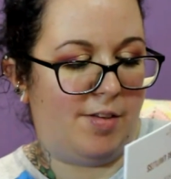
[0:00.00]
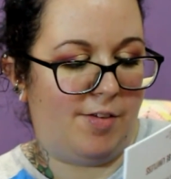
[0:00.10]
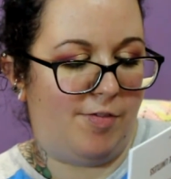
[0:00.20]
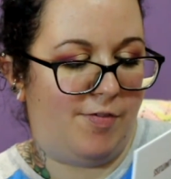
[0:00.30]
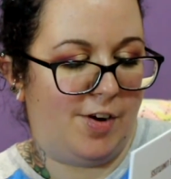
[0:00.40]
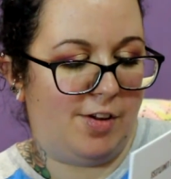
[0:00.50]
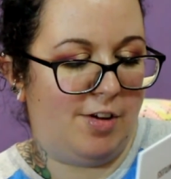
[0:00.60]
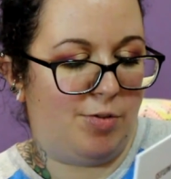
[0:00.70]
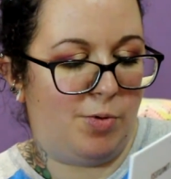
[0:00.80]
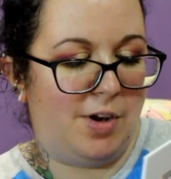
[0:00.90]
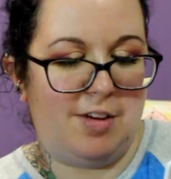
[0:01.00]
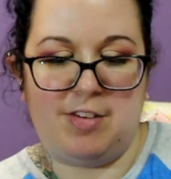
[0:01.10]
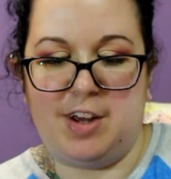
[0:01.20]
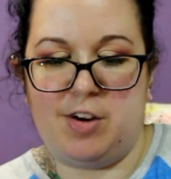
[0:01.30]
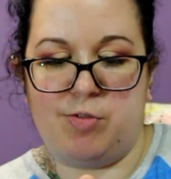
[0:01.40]
The Fearless one is
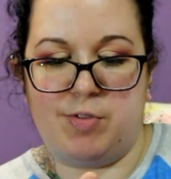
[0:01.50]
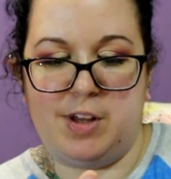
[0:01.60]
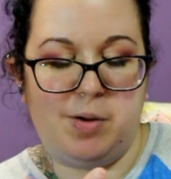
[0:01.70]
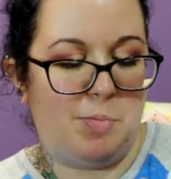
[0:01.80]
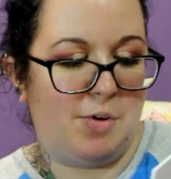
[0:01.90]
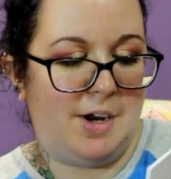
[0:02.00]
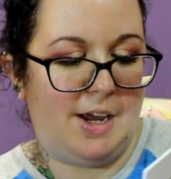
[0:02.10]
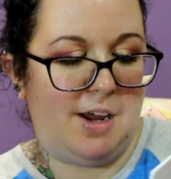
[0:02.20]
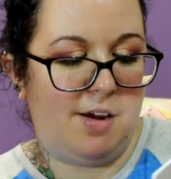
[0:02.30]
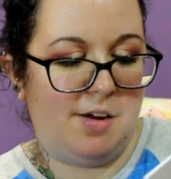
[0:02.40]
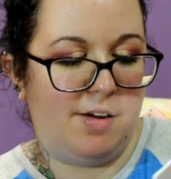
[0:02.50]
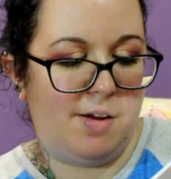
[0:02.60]
like a really pretty